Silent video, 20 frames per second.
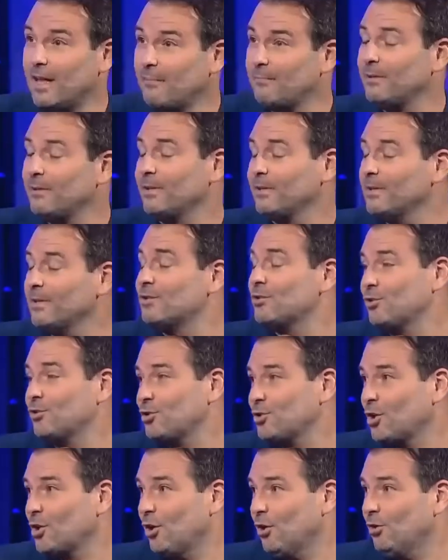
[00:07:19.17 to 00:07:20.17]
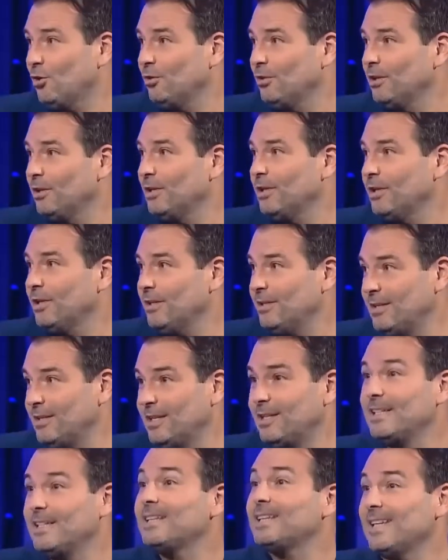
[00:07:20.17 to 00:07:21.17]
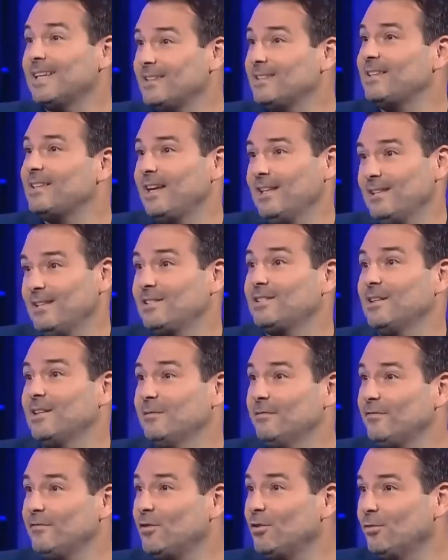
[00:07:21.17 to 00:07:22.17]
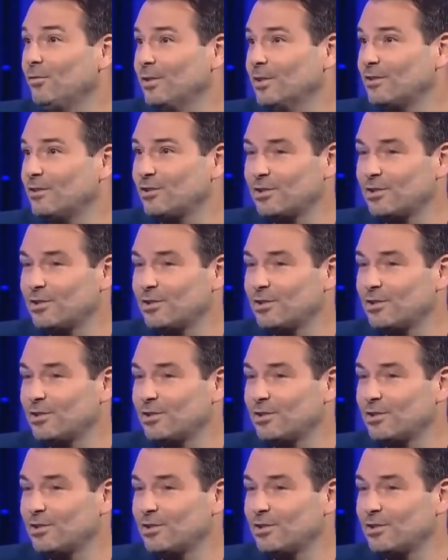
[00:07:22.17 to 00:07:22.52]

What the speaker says: Lampard needs to show that he can take this team forward.